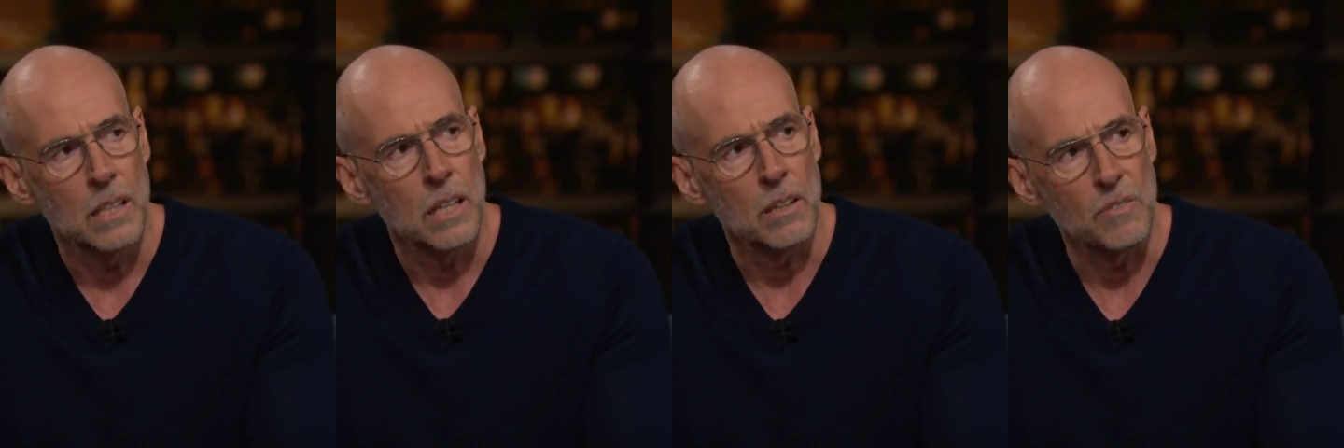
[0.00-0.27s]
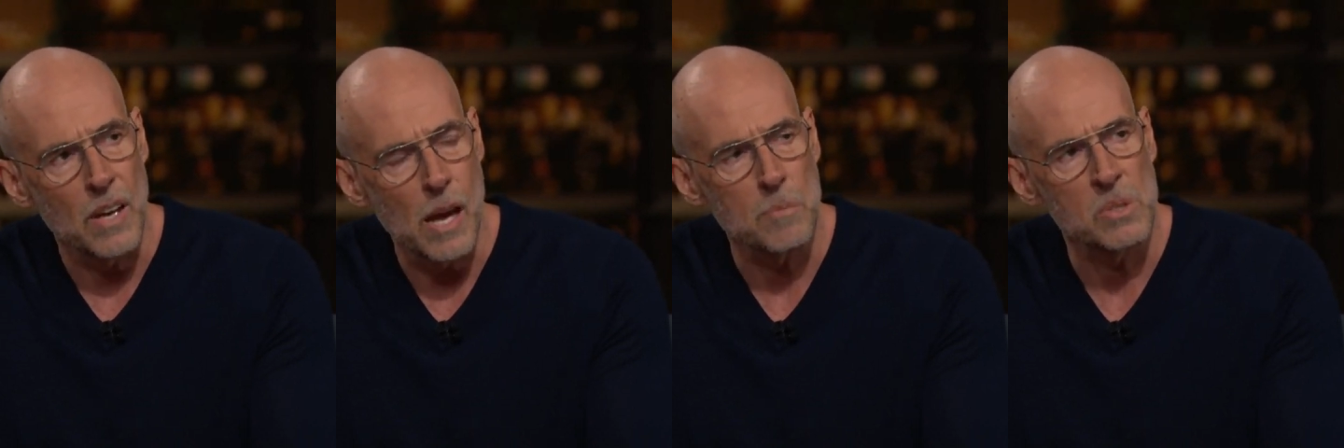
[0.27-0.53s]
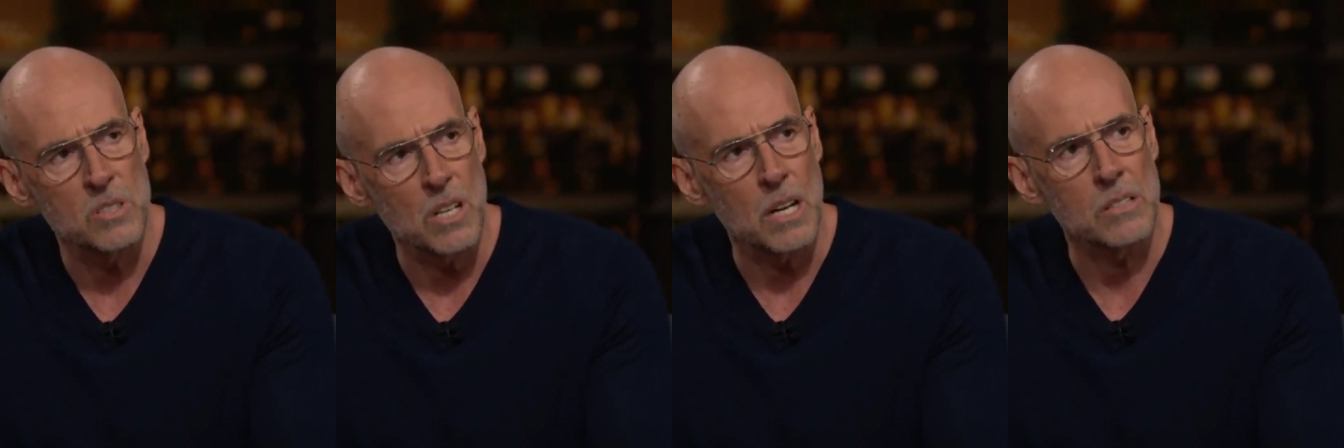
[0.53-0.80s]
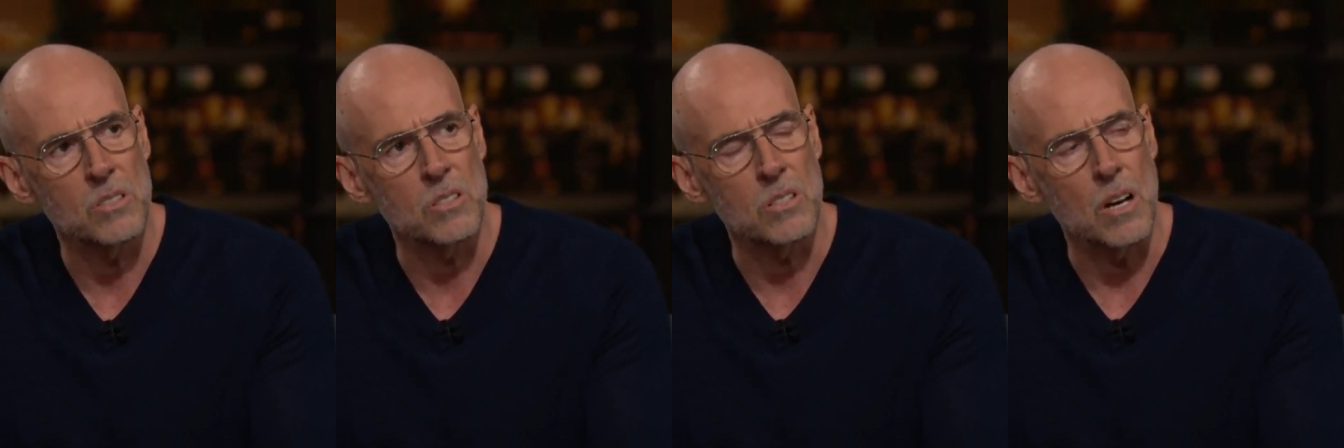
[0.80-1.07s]
if
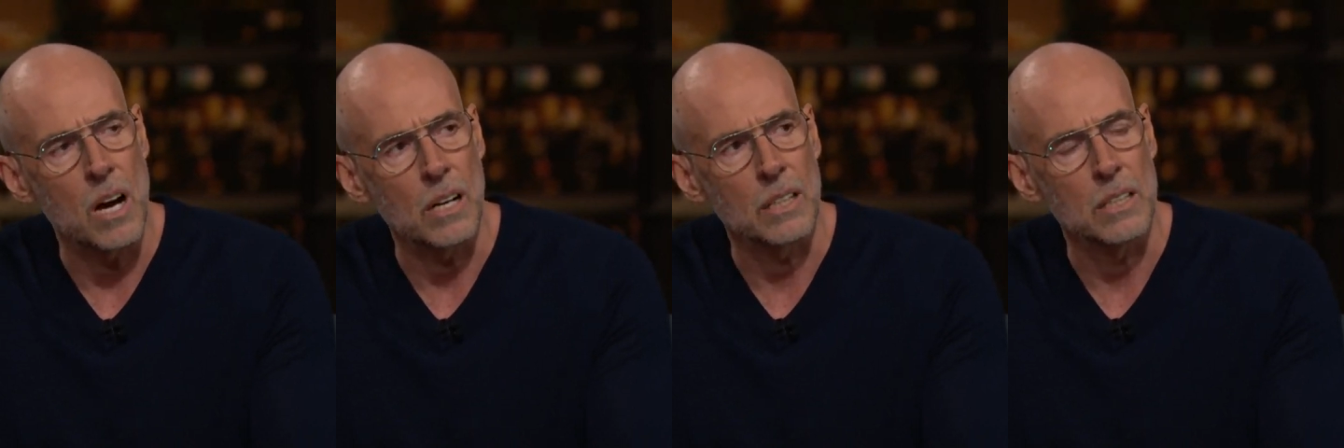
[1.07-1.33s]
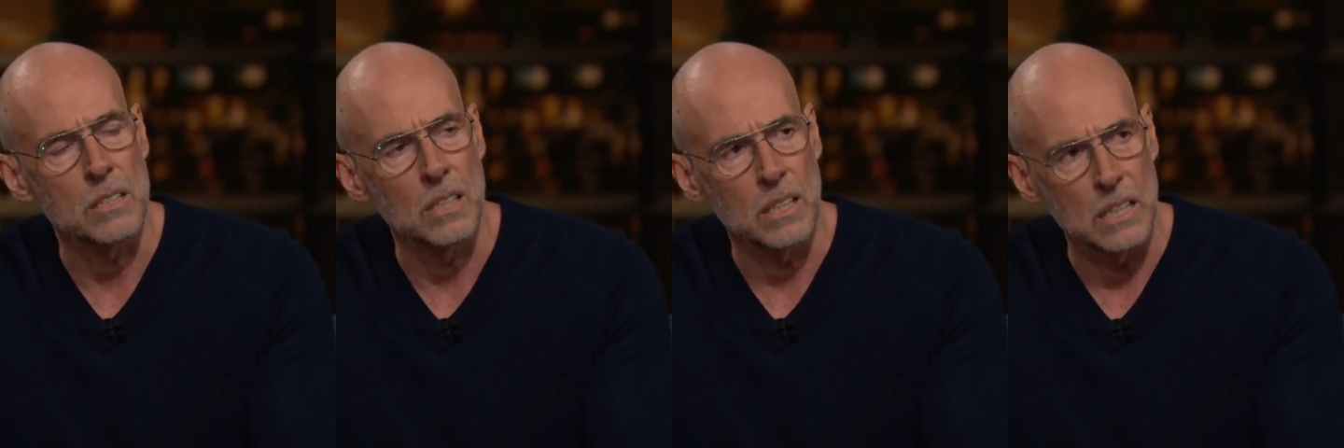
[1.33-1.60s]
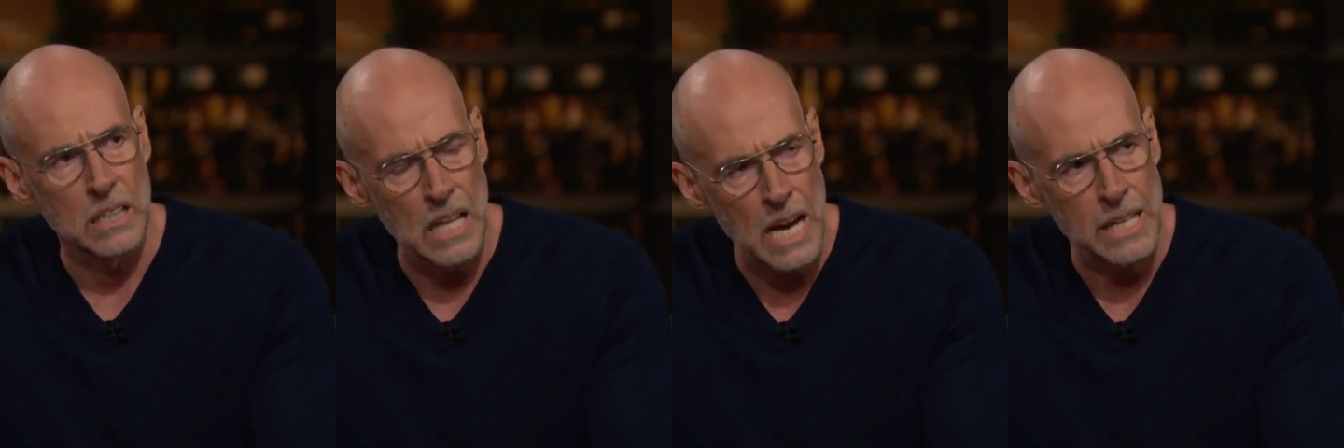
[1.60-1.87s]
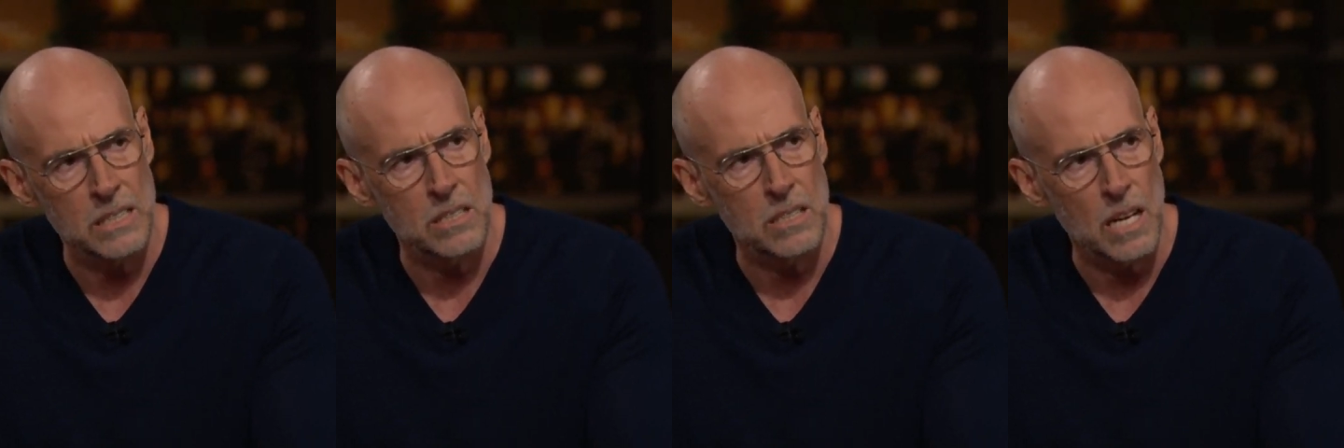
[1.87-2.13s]
Amazon stock had
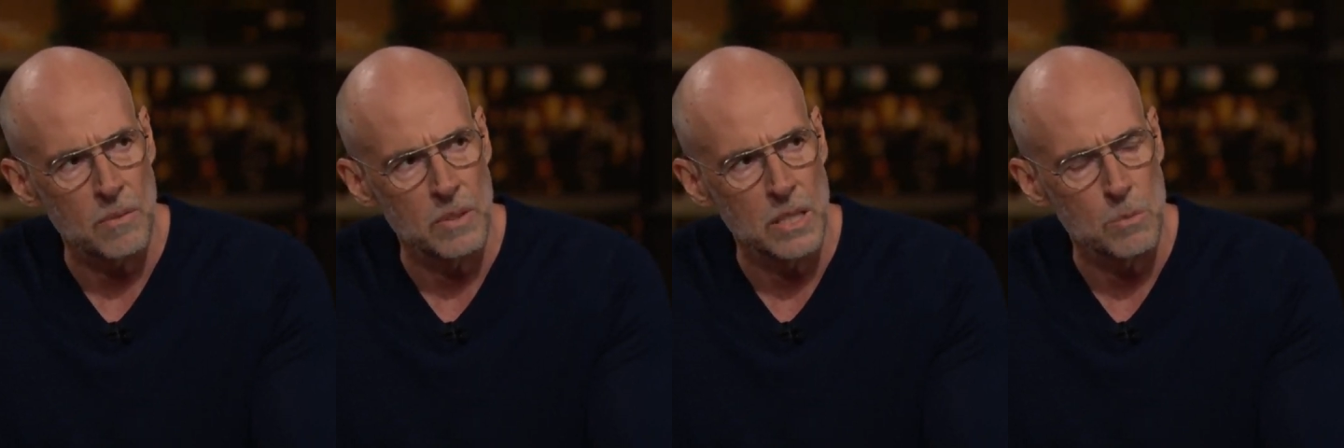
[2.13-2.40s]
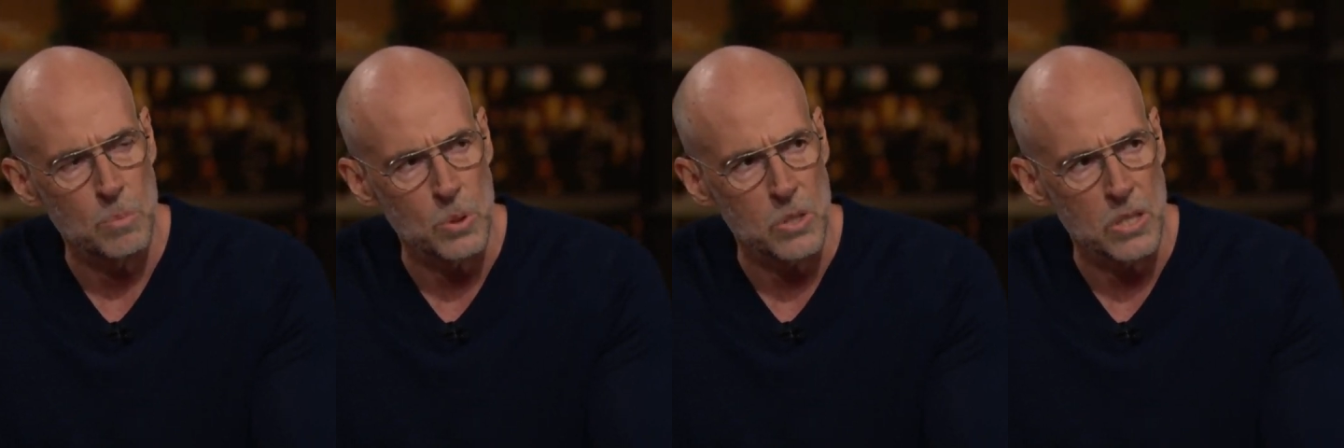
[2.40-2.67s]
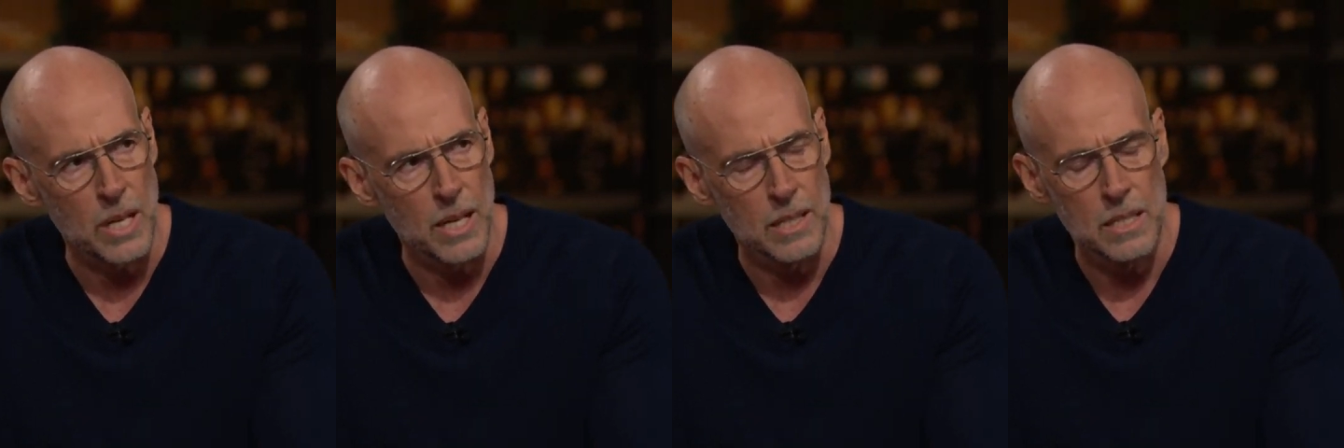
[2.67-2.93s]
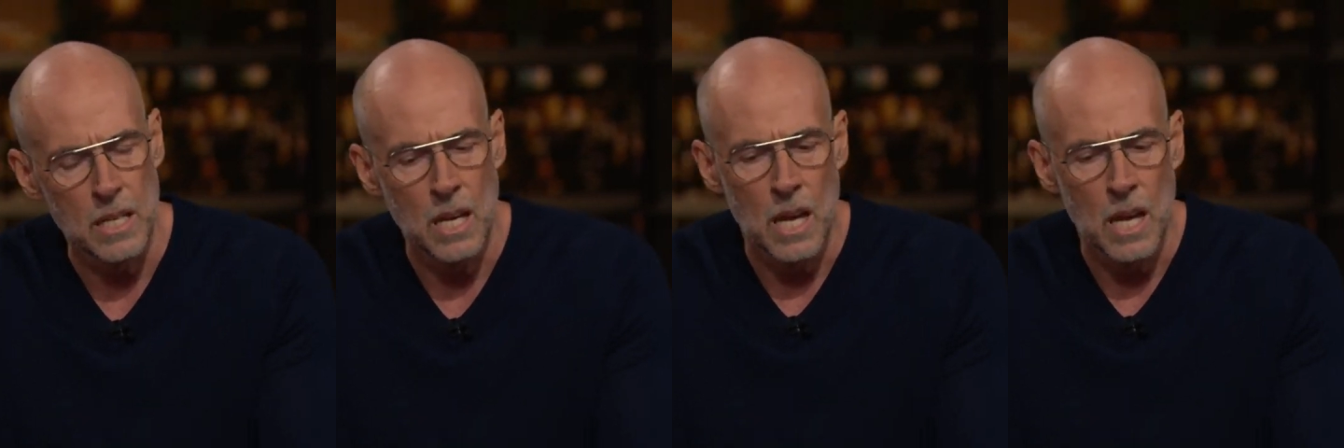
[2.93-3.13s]
declined 70%